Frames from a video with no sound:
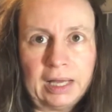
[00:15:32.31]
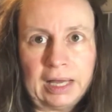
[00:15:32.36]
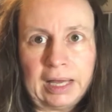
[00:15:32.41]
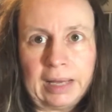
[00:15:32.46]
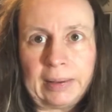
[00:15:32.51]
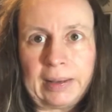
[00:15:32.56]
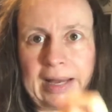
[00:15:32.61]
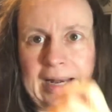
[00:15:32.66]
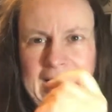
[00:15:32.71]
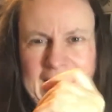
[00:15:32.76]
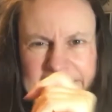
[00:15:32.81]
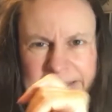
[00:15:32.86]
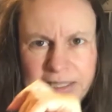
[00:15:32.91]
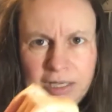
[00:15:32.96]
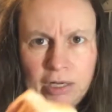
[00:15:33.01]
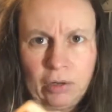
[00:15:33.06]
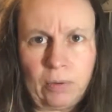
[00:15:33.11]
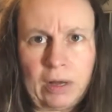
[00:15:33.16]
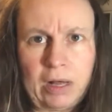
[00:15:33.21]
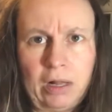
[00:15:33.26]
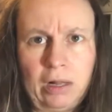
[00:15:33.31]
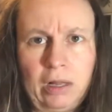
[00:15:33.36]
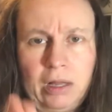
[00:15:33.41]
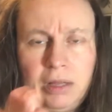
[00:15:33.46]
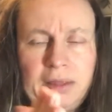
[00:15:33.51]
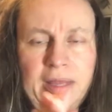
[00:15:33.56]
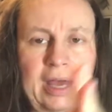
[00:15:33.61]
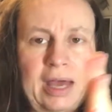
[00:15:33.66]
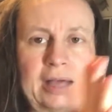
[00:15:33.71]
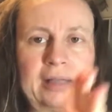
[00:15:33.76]
I'm kind of SOL
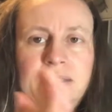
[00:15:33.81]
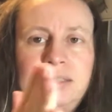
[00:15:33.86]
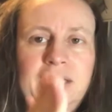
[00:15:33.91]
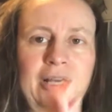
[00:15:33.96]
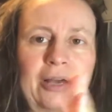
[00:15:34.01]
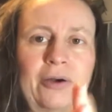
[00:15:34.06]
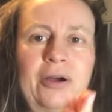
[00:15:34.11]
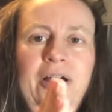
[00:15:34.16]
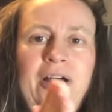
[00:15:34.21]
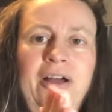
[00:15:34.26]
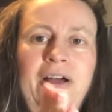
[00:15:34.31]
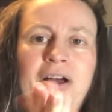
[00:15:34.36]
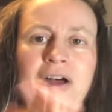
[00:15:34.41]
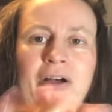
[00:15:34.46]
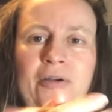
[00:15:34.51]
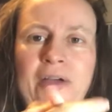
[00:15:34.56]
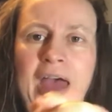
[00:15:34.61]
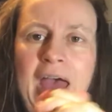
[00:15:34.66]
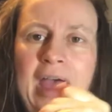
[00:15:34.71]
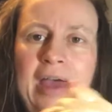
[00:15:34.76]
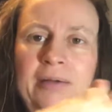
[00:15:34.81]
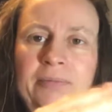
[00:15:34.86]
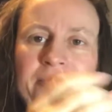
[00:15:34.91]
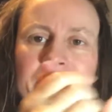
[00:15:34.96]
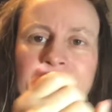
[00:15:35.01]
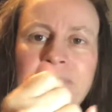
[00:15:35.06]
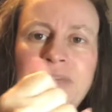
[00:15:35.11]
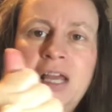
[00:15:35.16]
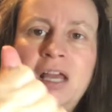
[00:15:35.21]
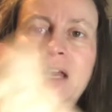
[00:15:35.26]
on that. So okay,
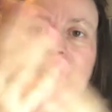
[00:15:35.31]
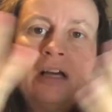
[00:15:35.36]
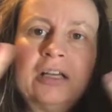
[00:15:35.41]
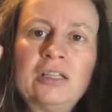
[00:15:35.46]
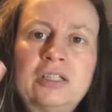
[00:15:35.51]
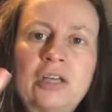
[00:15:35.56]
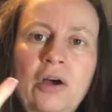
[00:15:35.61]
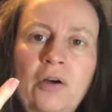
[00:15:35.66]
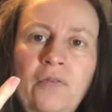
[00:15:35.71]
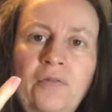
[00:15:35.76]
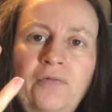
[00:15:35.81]
so